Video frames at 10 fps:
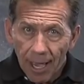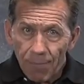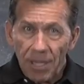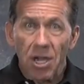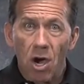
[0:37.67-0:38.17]

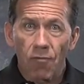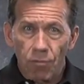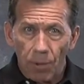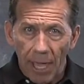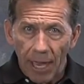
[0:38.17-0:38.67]
be
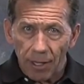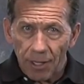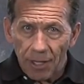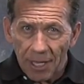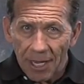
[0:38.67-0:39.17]
comfortable
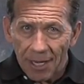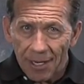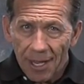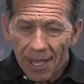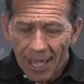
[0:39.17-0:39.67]
handling the
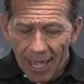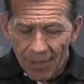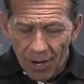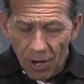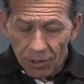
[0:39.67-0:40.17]
gun, and
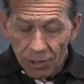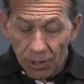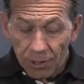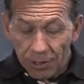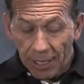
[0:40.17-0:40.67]
then
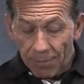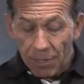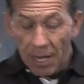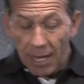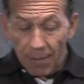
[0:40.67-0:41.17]
also at the same
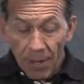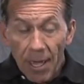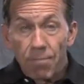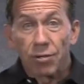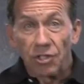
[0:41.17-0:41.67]
time
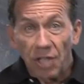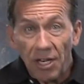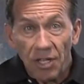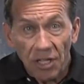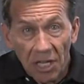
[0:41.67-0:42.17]

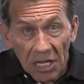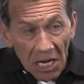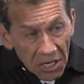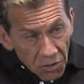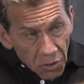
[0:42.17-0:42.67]
presenting the
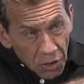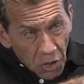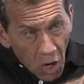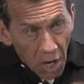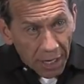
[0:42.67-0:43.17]
gun to the
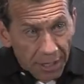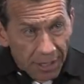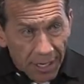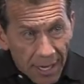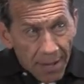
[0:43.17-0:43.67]
target.
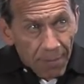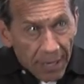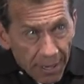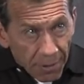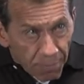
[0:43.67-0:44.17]

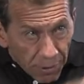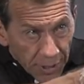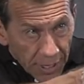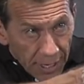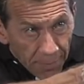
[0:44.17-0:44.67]
Being able to bring
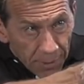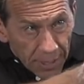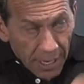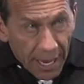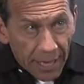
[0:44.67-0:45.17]
the gun up
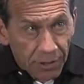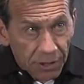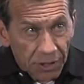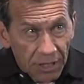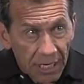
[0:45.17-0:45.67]
and actually
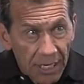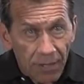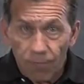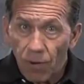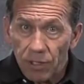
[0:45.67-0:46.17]
see
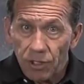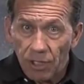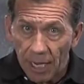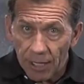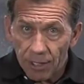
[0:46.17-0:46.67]
the front
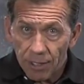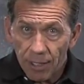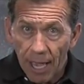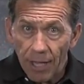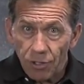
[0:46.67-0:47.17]
sight
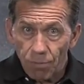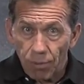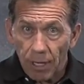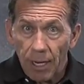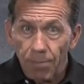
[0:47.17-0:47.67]
as you
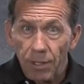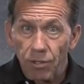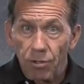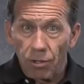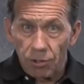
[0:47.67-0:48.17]
bring it up
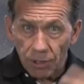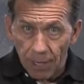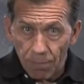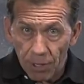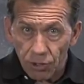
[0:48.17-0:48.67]
into your
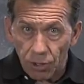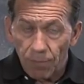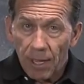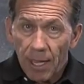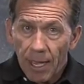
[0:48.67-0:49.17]
sight picture.
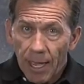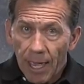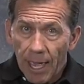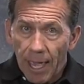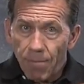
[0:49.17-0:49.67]

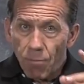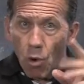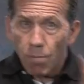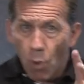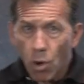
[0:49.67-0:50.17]
And more
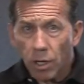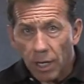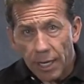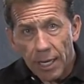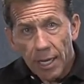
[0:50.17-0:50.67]

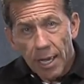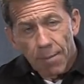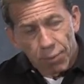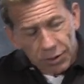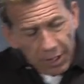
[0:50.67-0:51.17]
importantly,
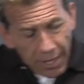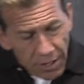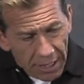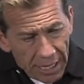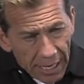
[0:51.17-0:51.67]
present
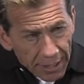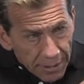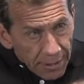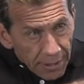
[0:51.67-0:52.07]
the gun